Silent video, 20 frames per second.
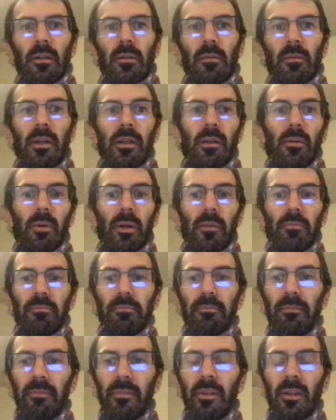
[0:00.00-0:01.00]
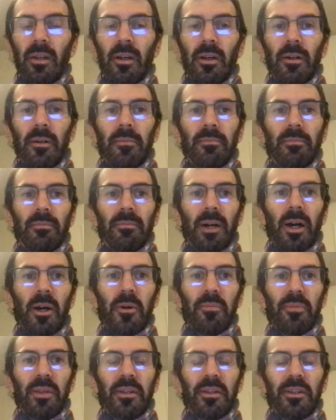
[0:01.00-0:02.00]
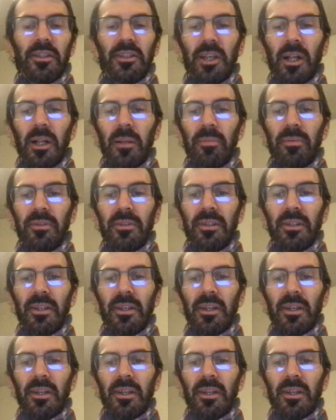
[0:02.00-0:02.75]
anyway, I hope that this helps.